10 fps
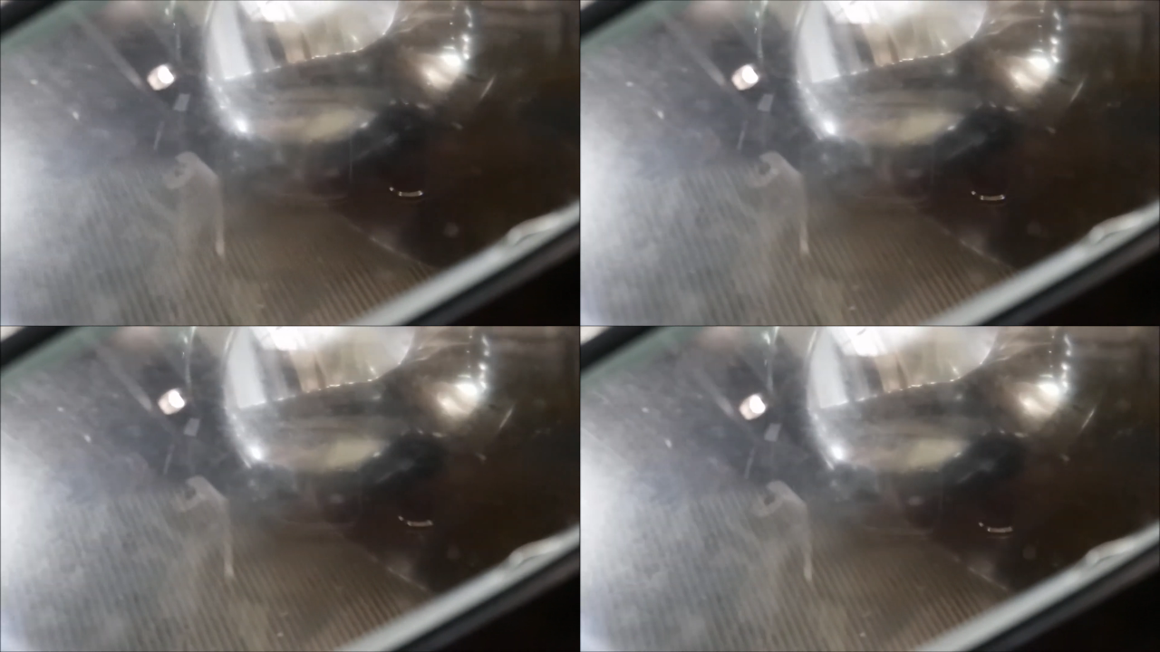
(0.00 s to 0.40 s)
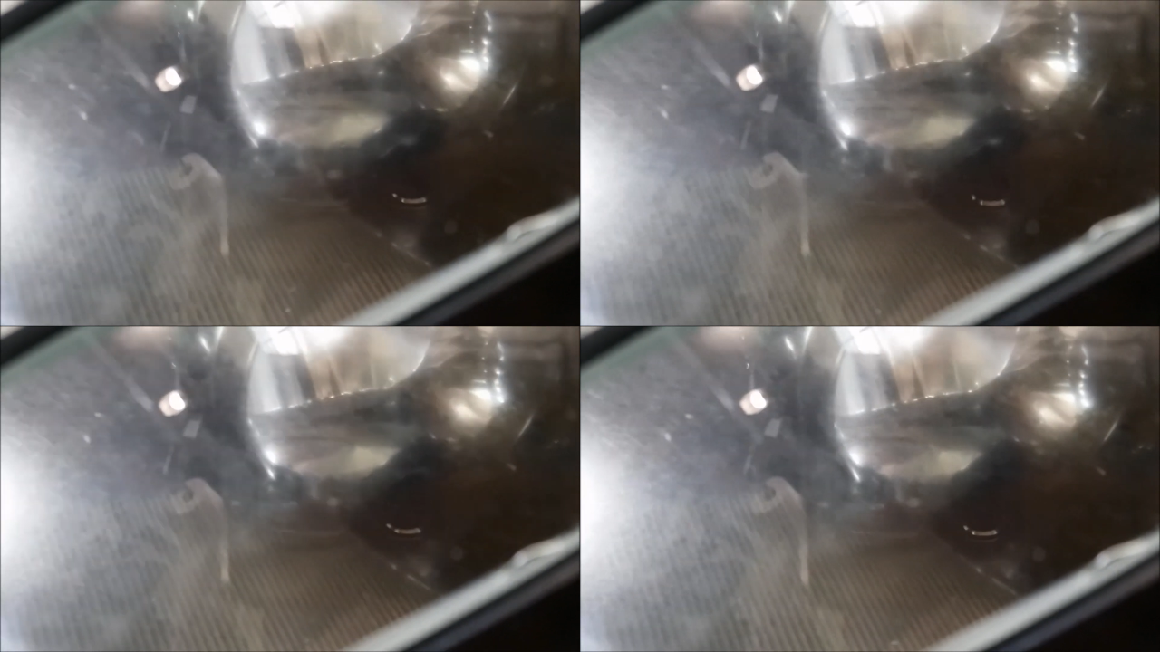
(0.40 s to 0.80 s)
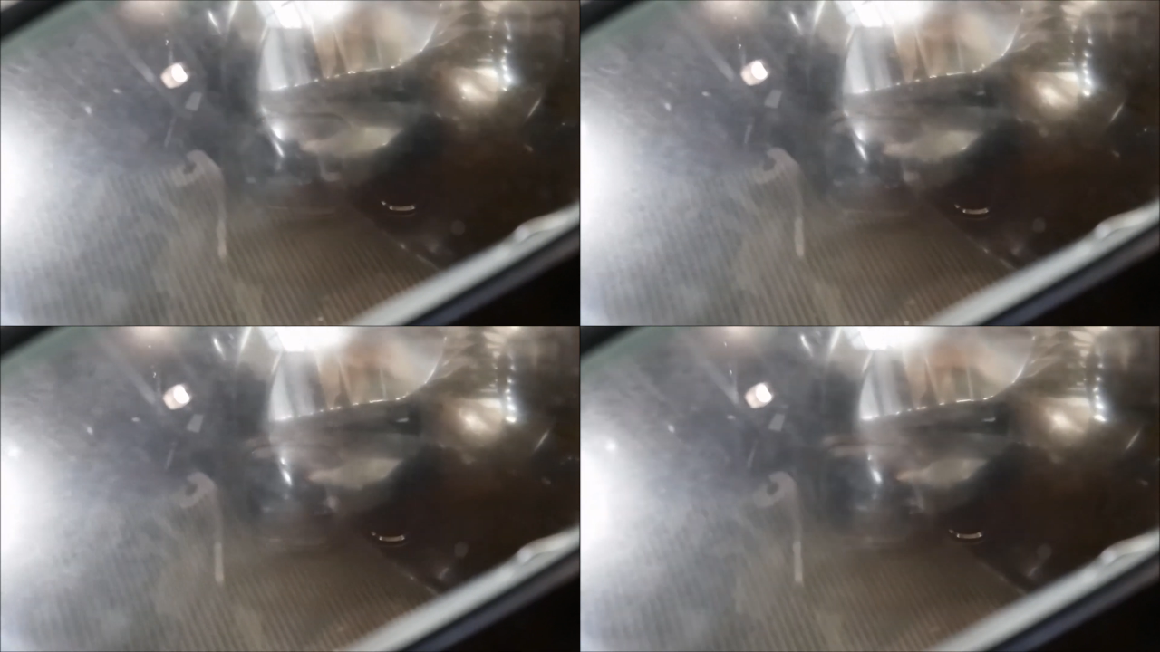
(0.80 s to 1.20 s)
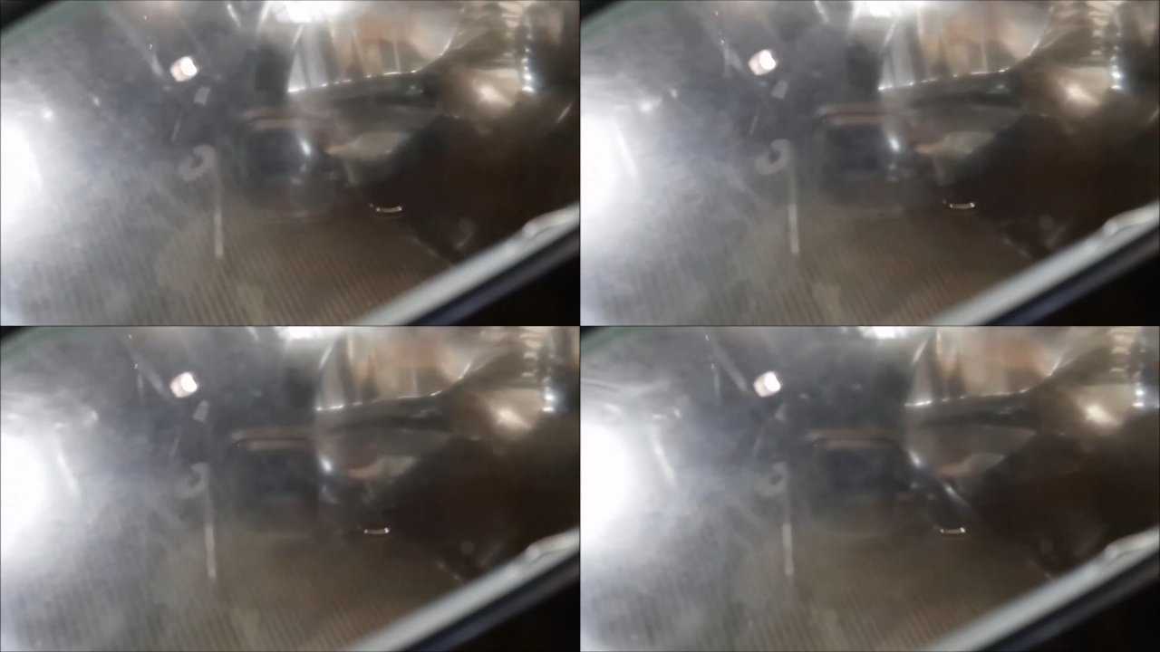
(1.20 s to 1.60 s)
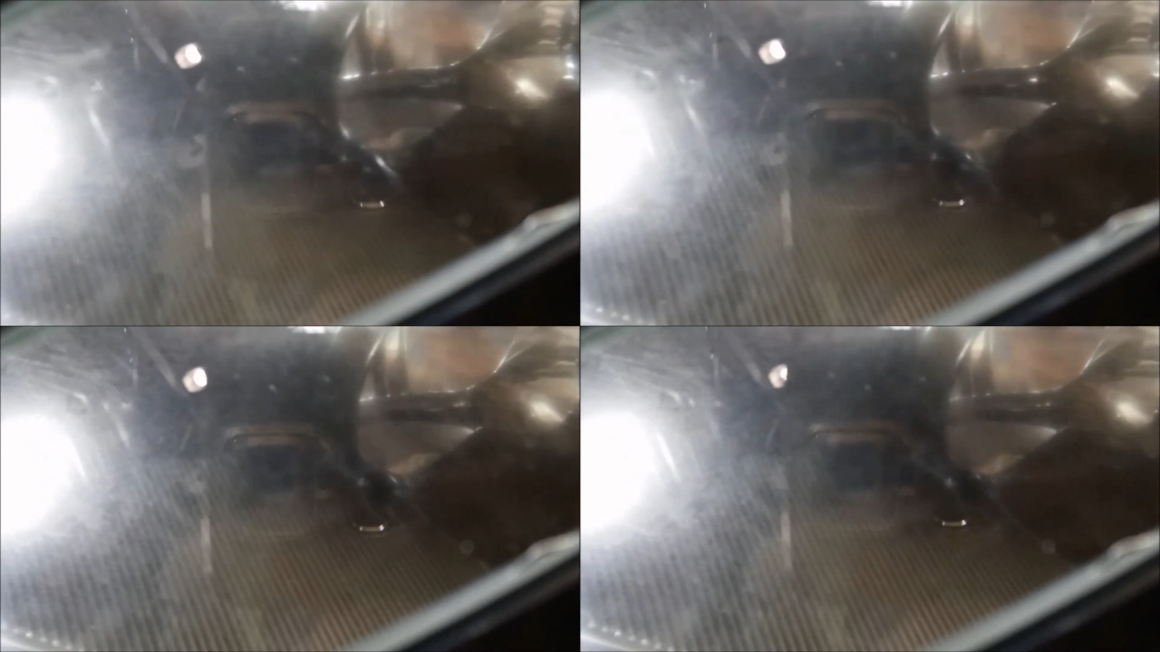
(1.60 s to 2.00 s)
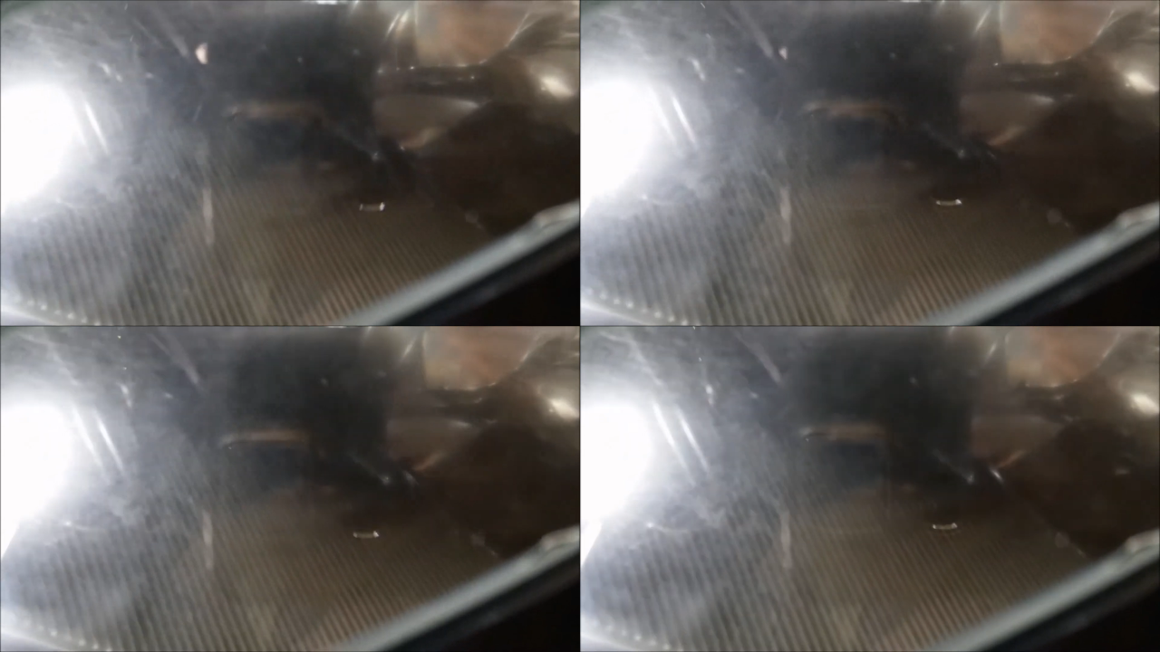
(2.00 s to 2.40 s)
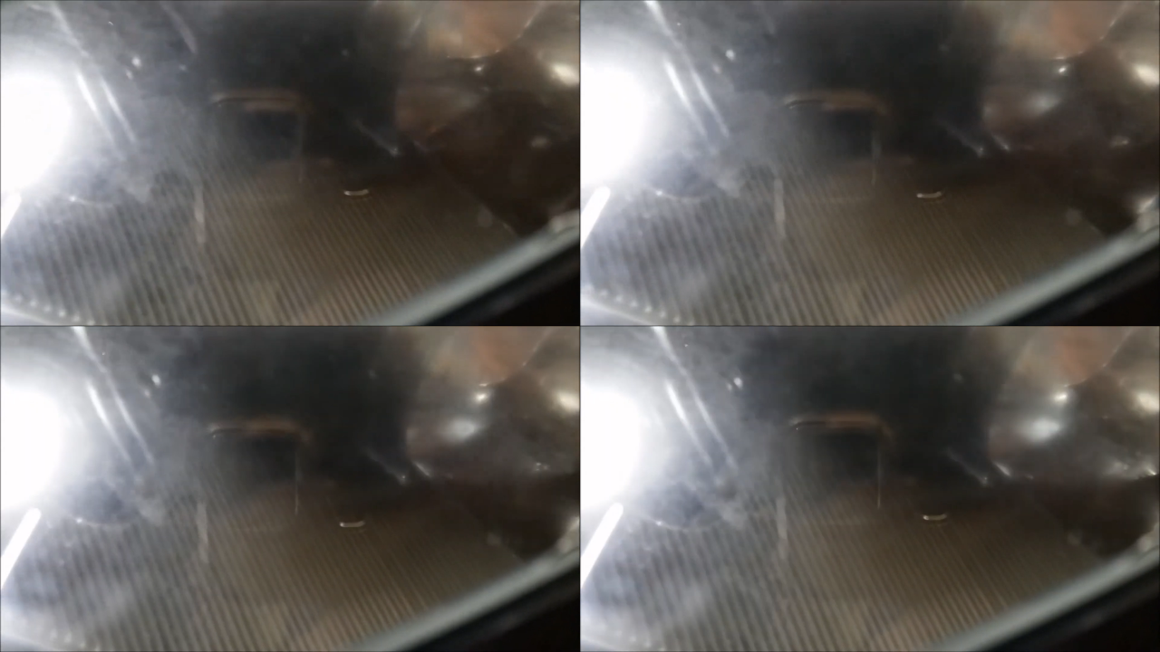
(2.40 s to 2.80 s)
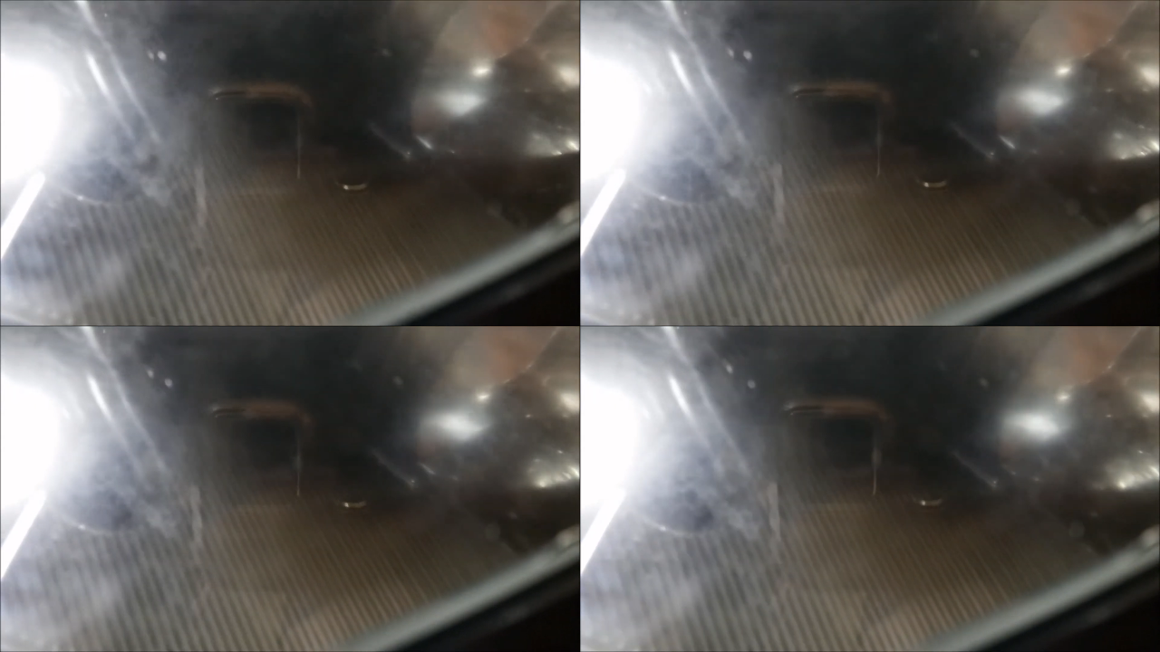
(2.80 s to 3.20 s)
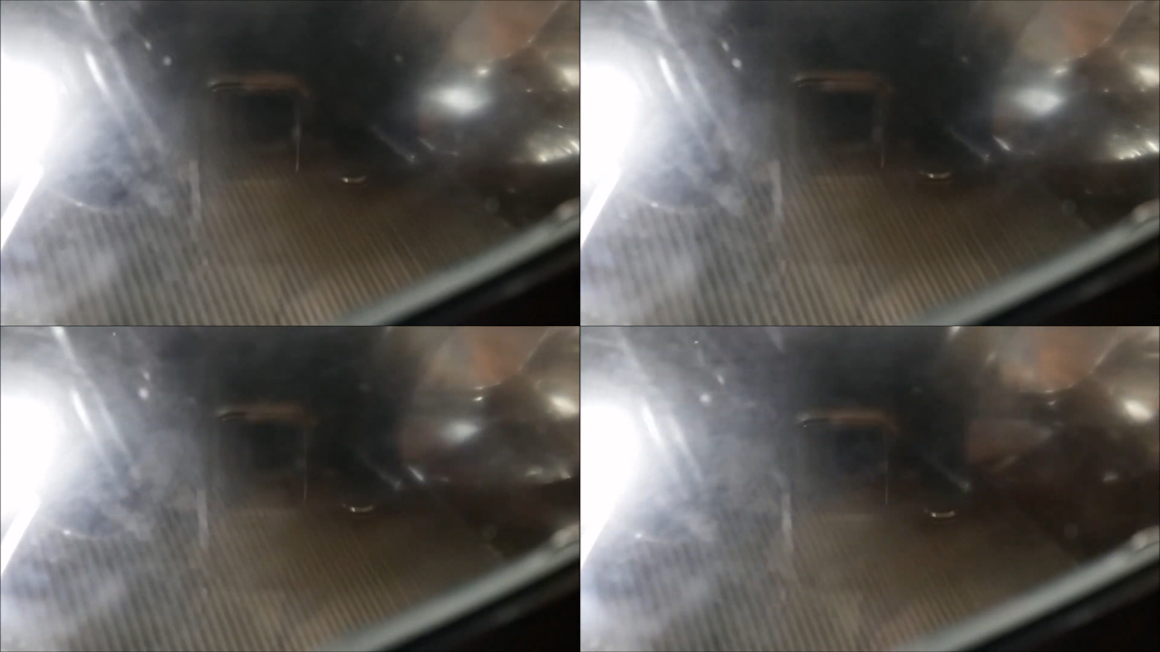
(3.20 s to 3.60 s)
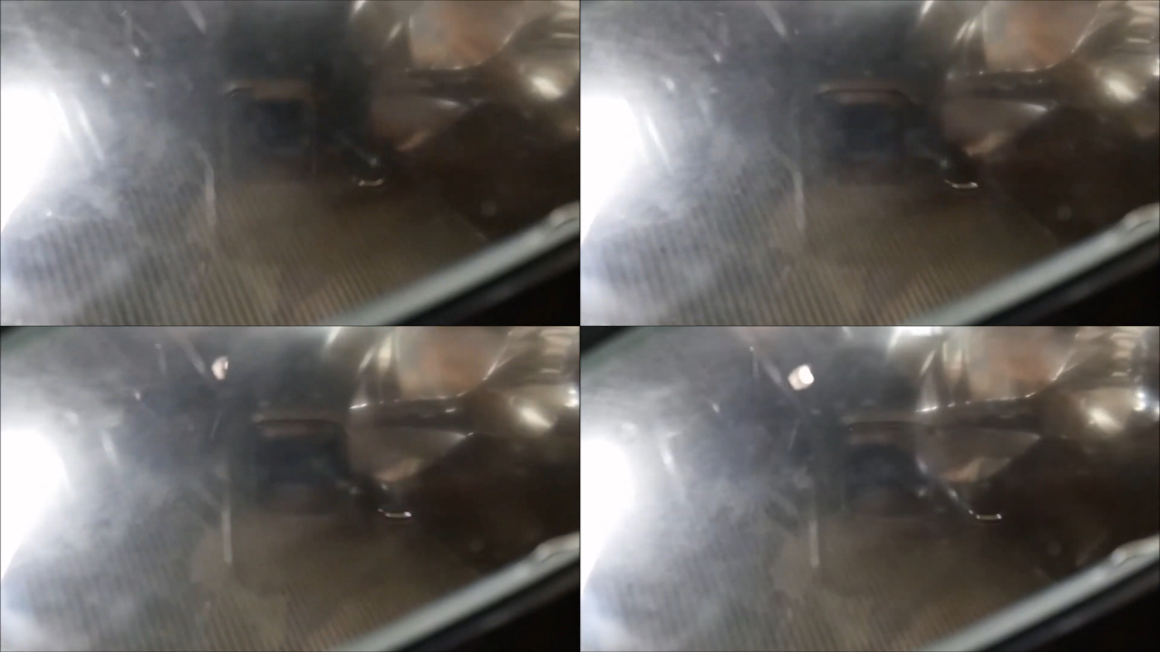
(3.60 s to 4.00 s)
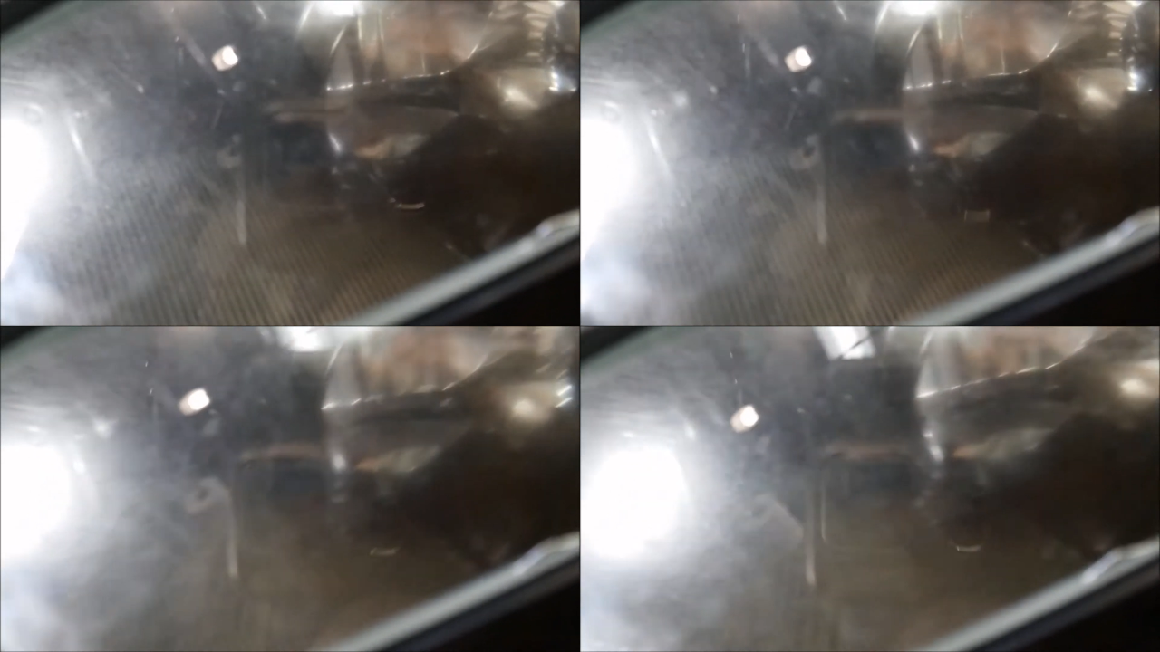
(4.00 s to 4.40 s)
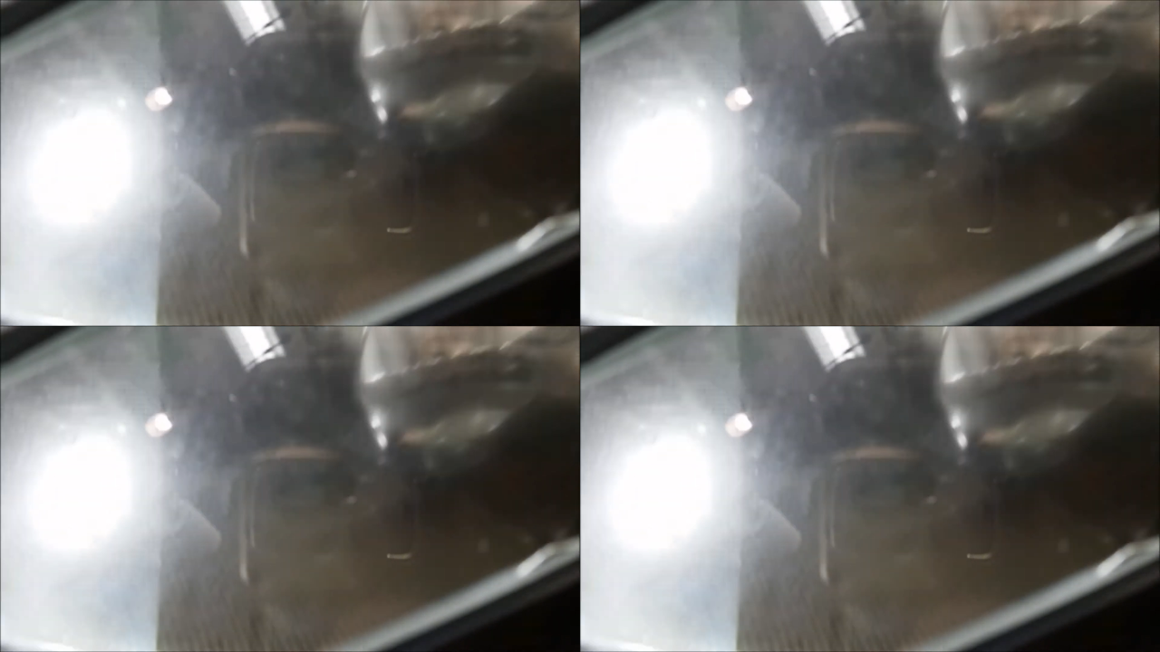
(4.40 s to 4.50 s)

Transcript: No face is visible, so there are no lips to read.